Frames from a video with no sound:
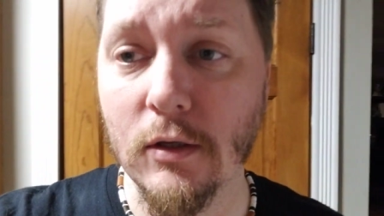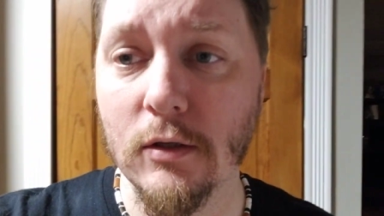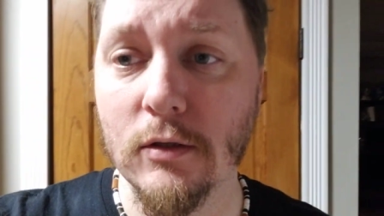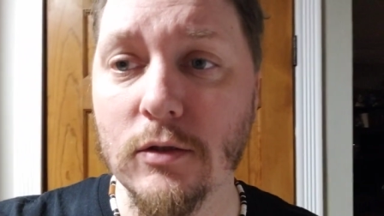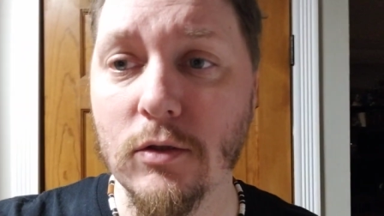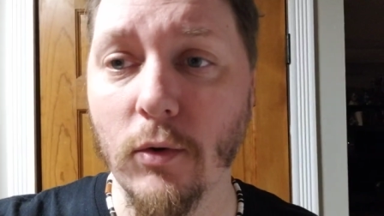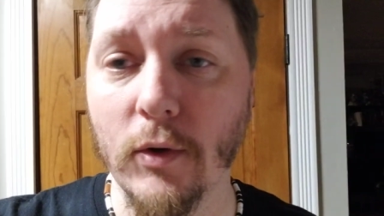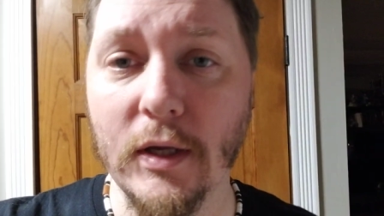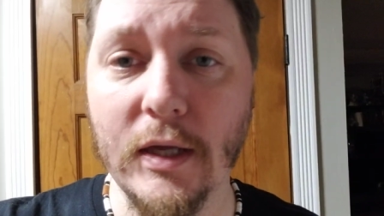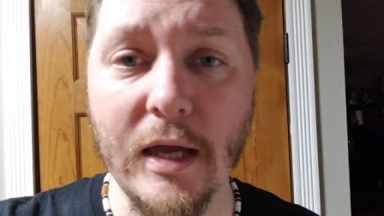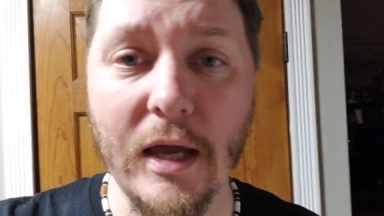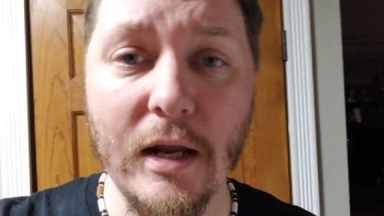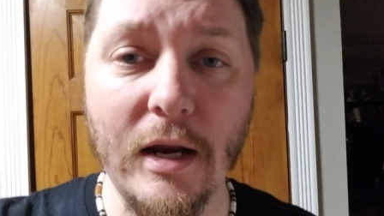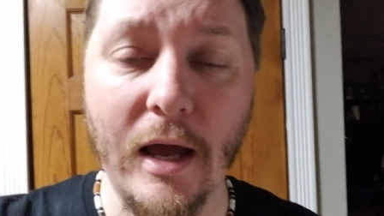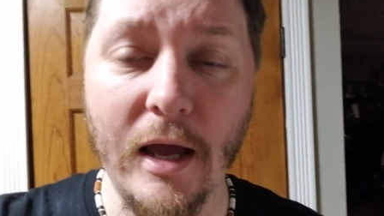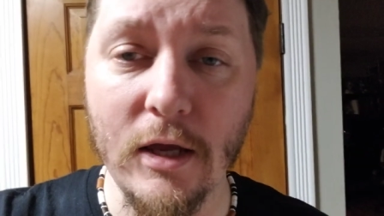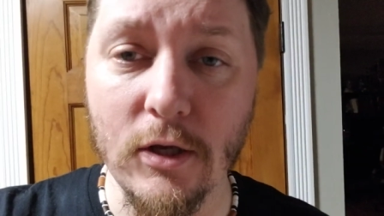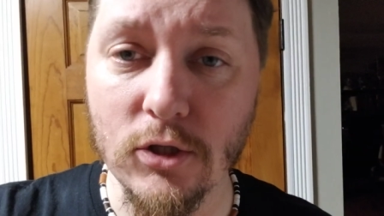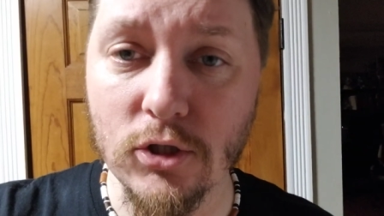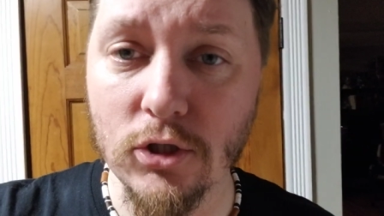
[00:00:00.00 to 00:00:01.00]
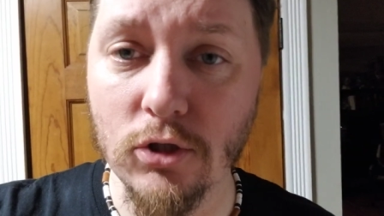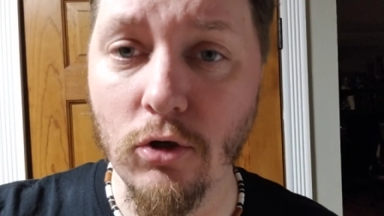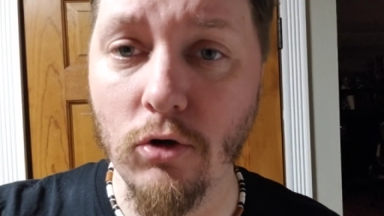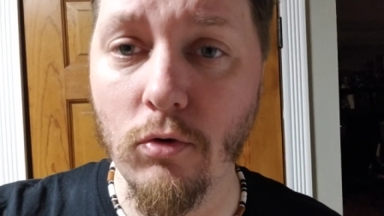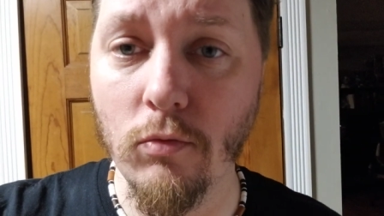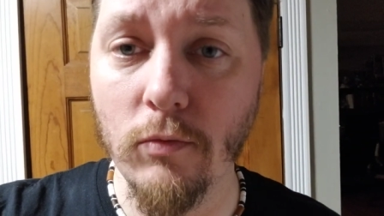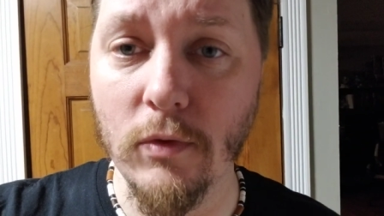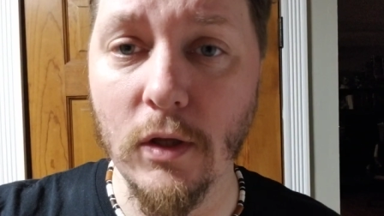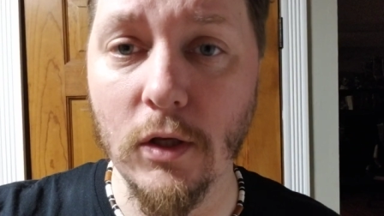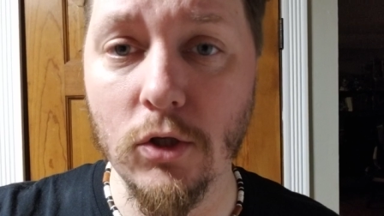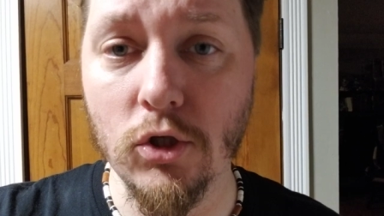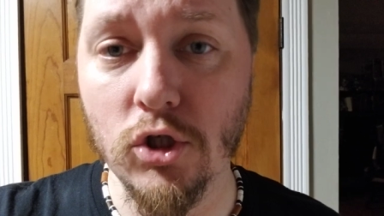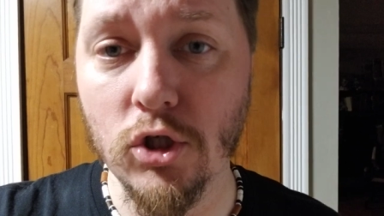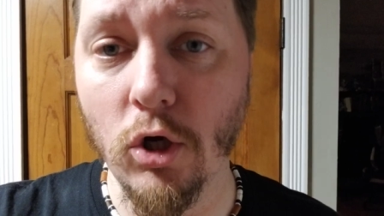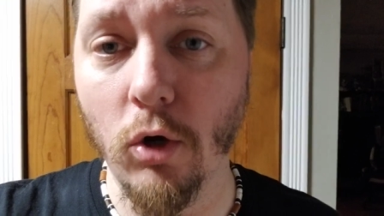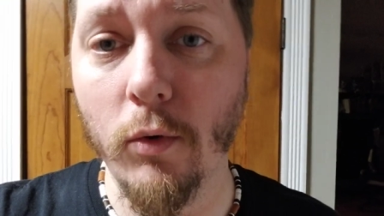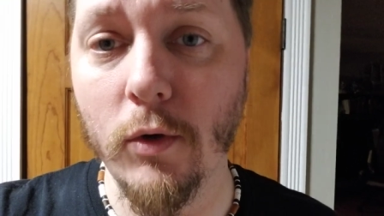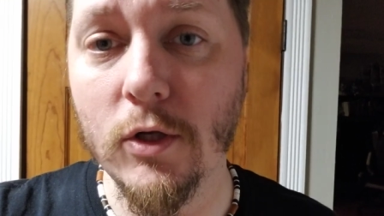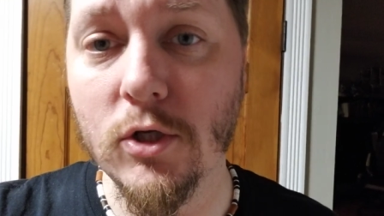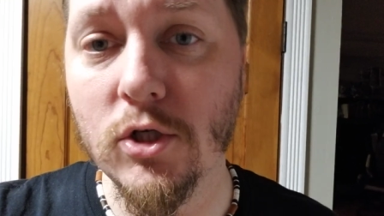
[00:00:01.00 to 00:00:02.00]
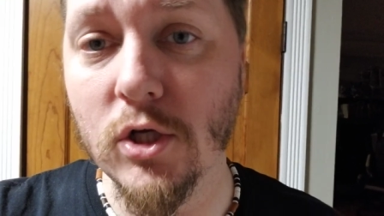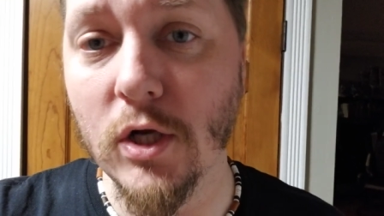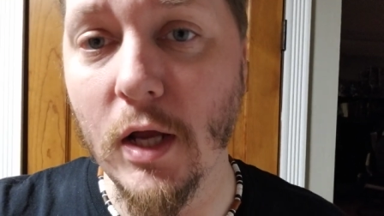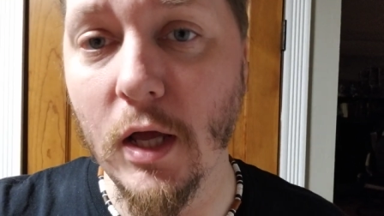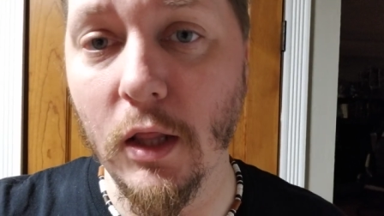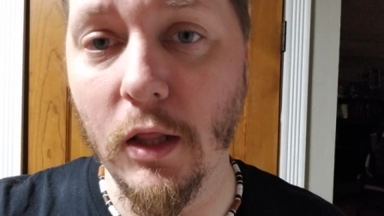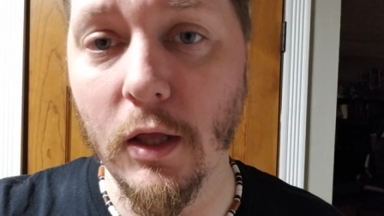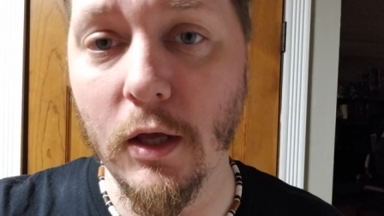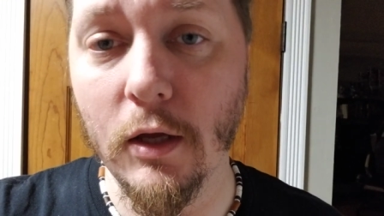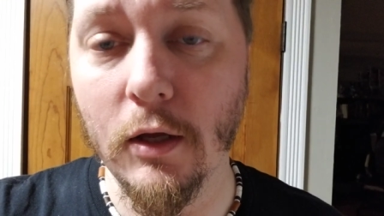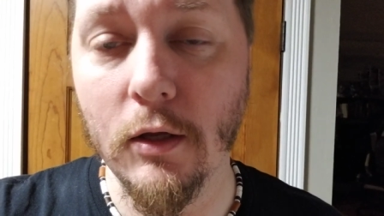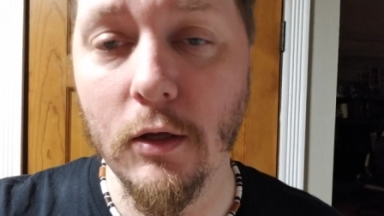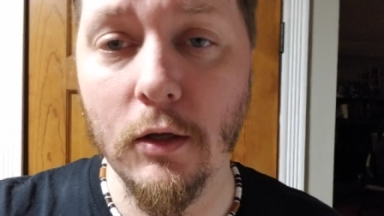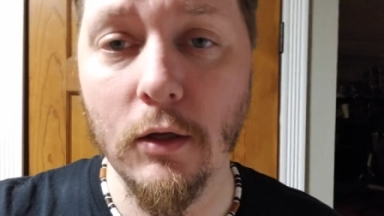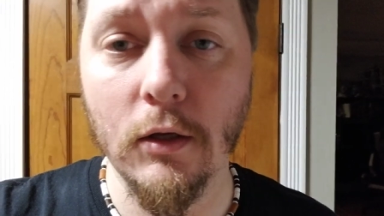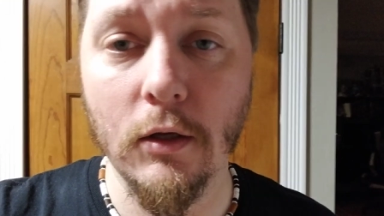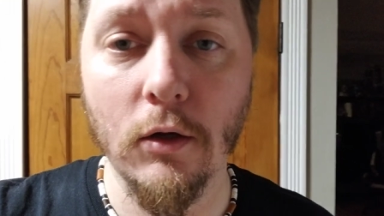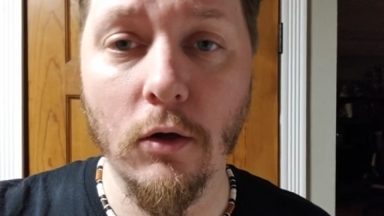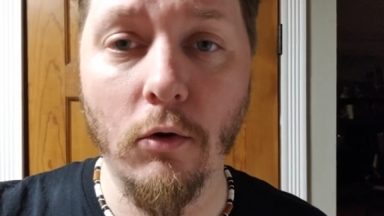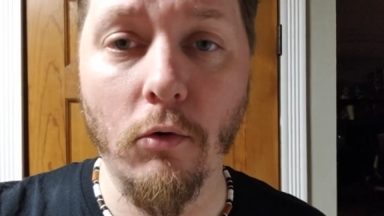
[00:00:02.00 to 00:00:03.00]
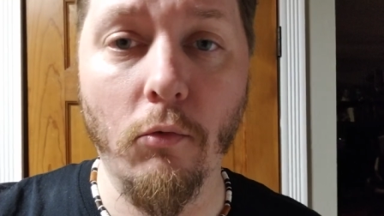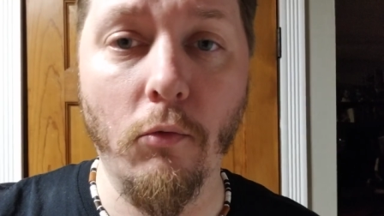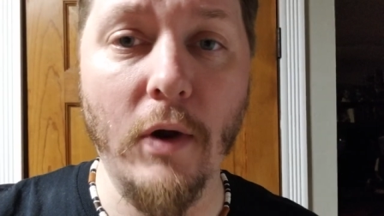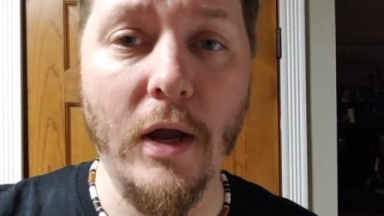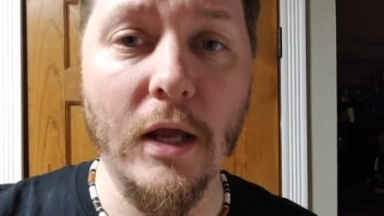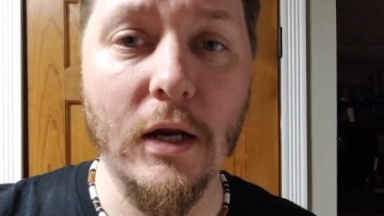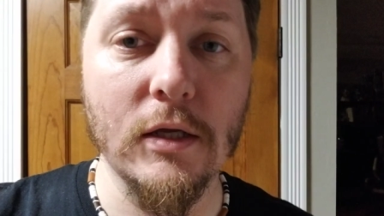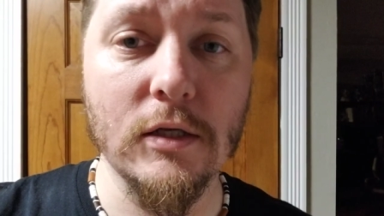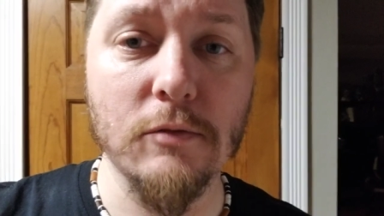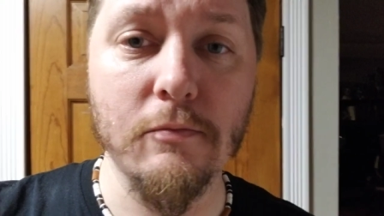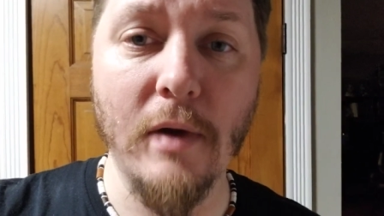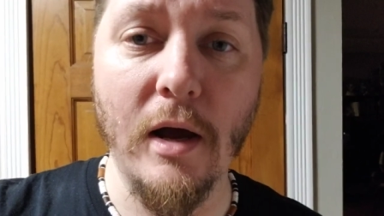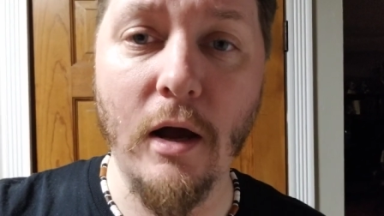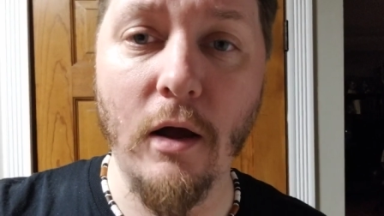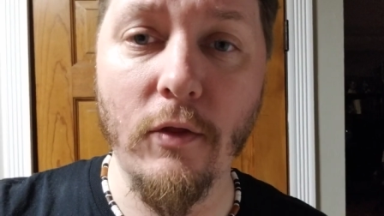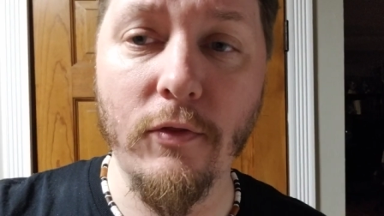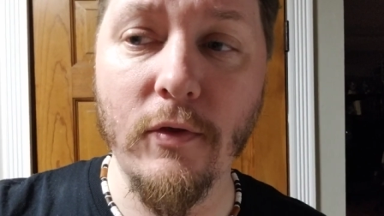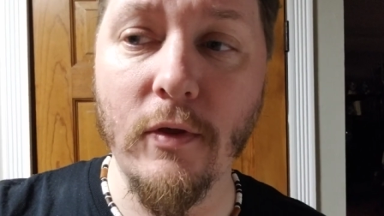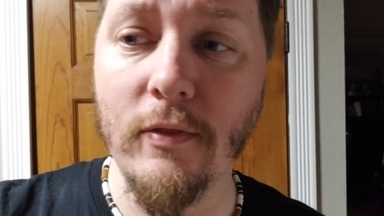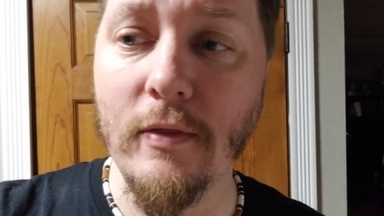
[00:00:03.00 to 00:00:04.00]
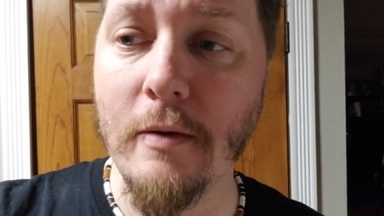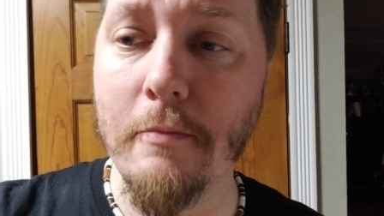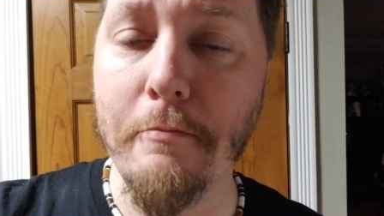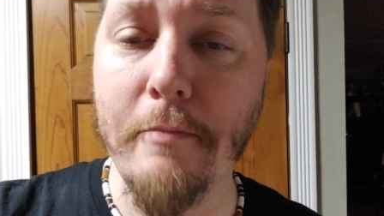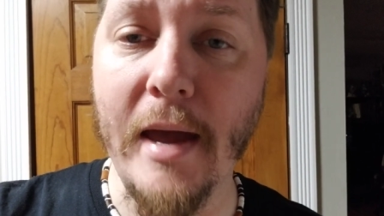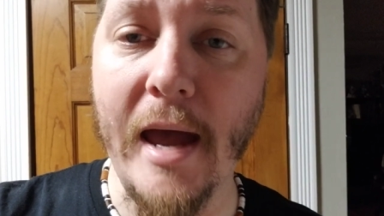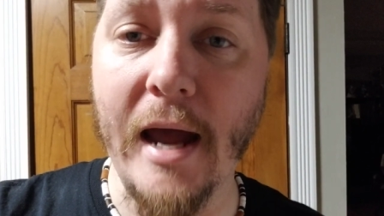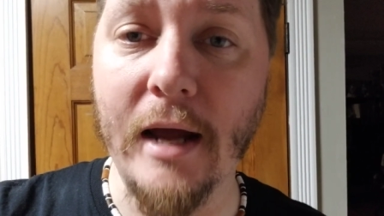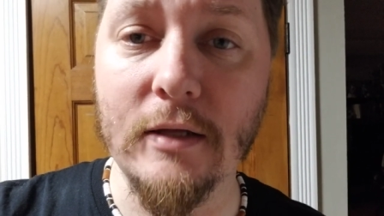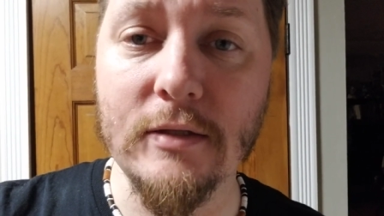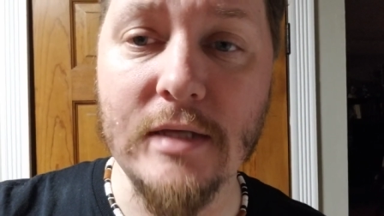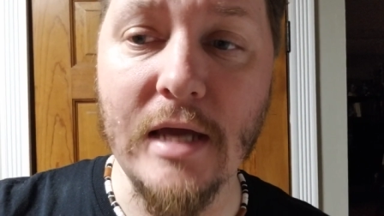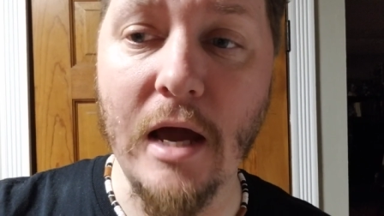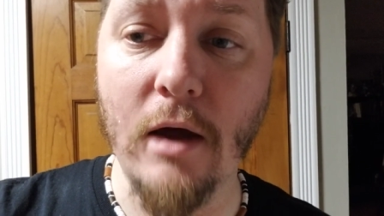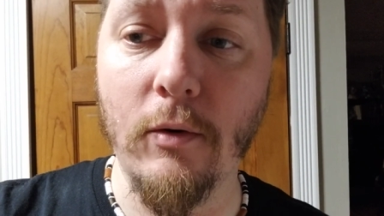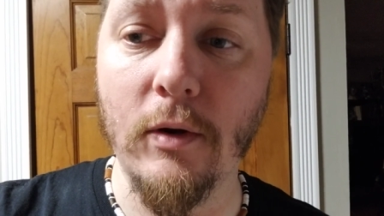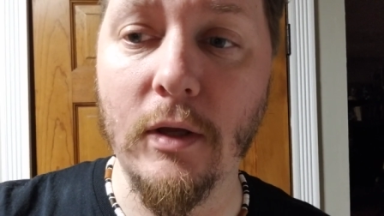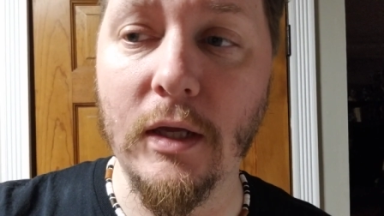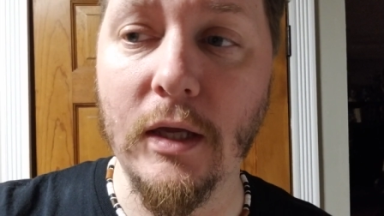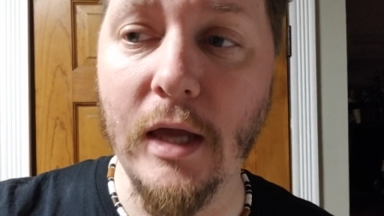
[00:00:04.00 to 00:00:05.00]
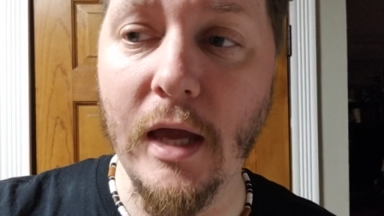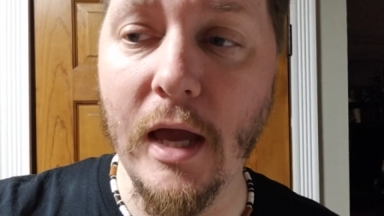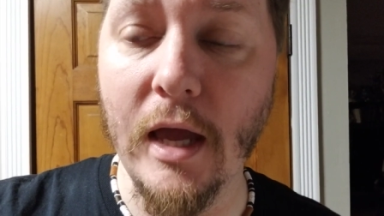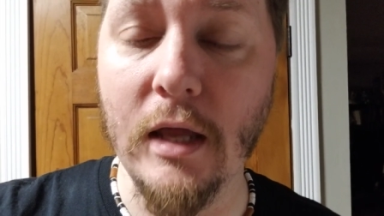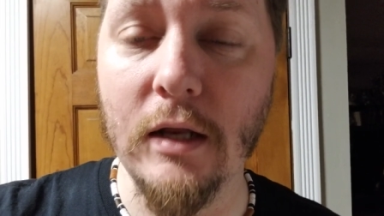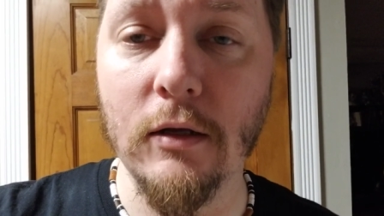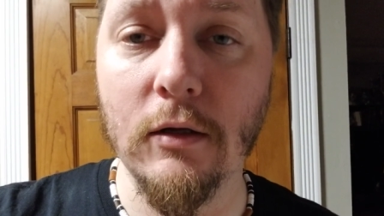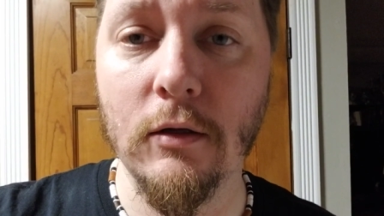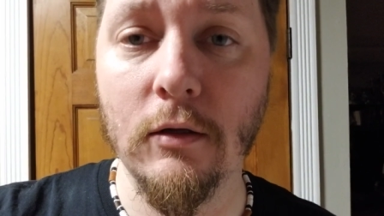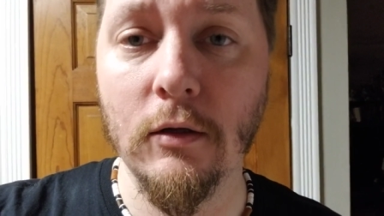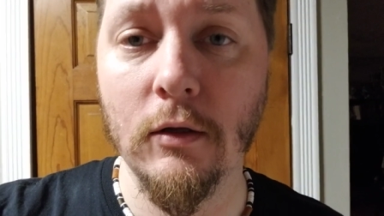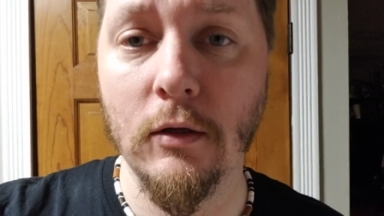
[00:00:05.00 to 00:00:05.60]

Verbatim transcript: So again, I assume that Joey Janela ran his mouth and then backed down again